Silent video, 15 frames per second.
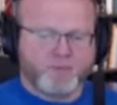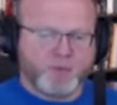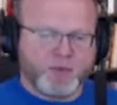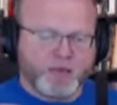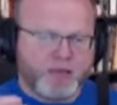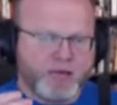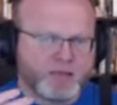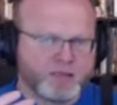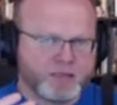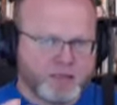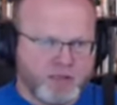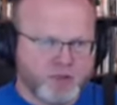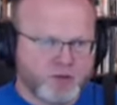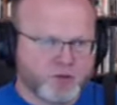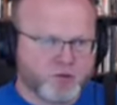And that
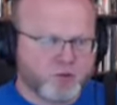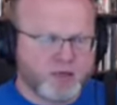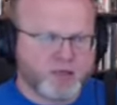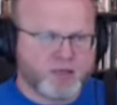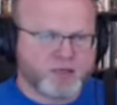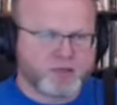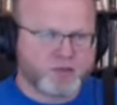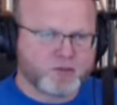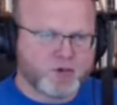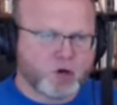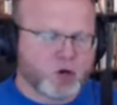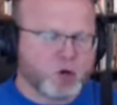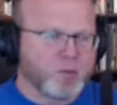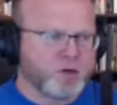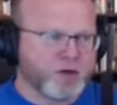in the Greek, that's a
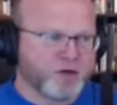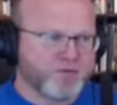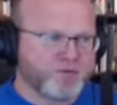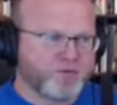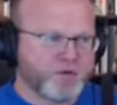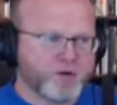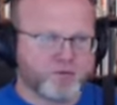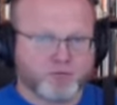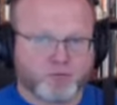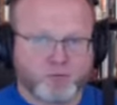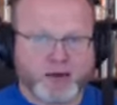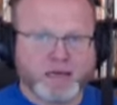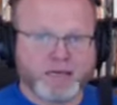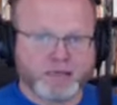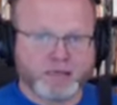term of
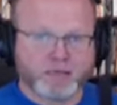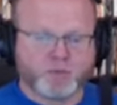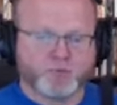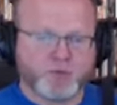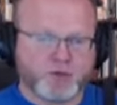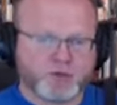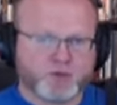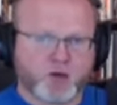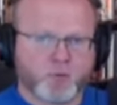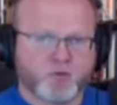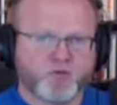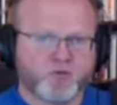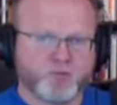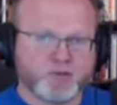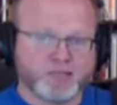rank, a term
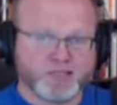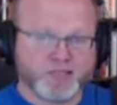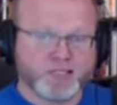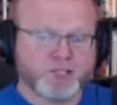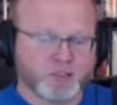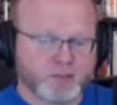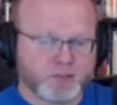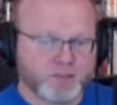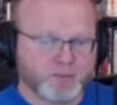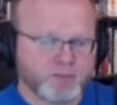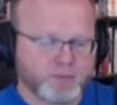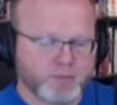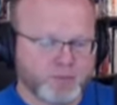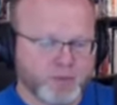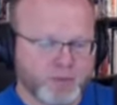of position.
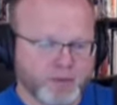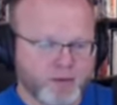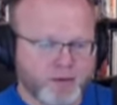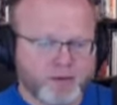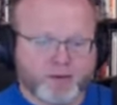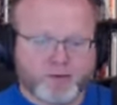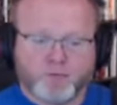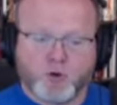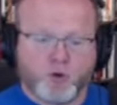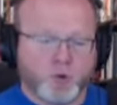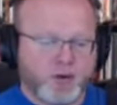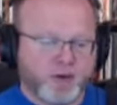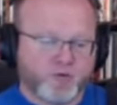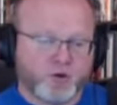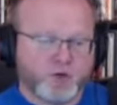
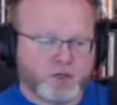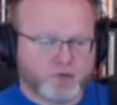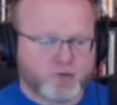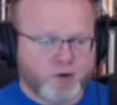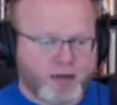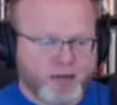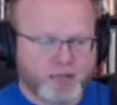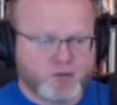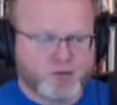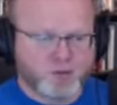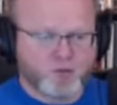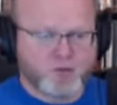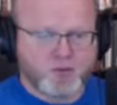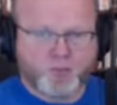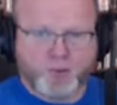Whoever he's writing
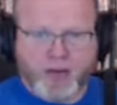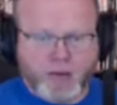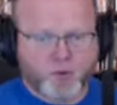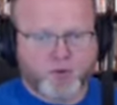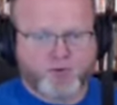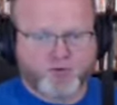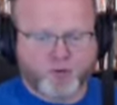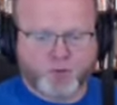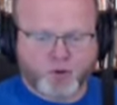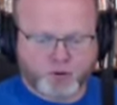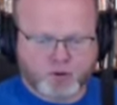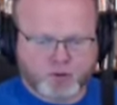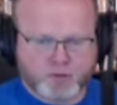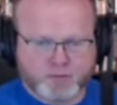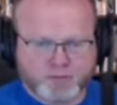to is a powerful
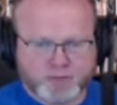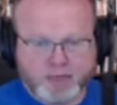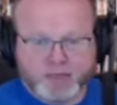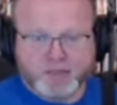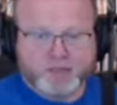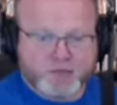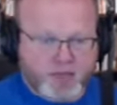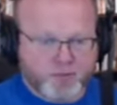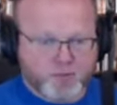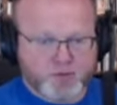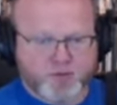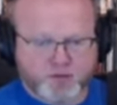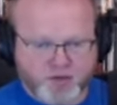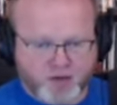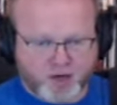person, and his name
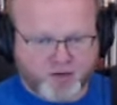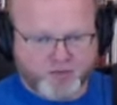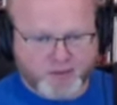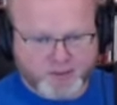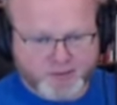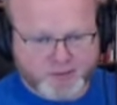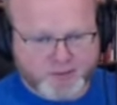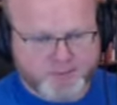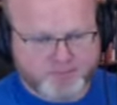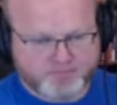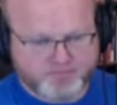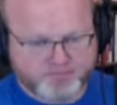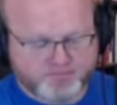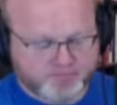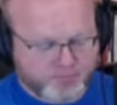is Theophilus.
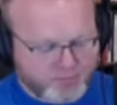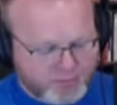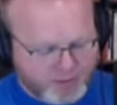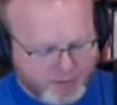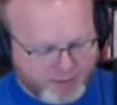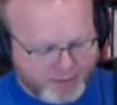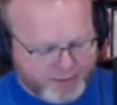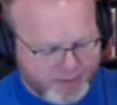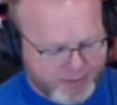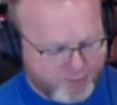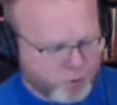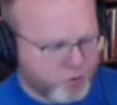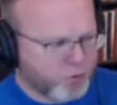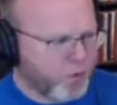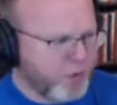
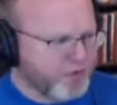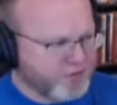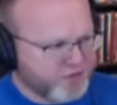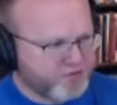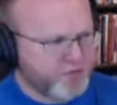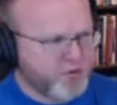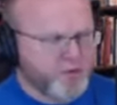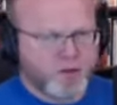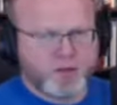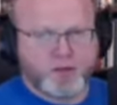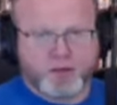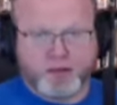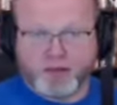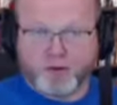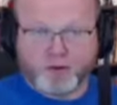Names were quite different then
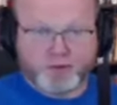than they are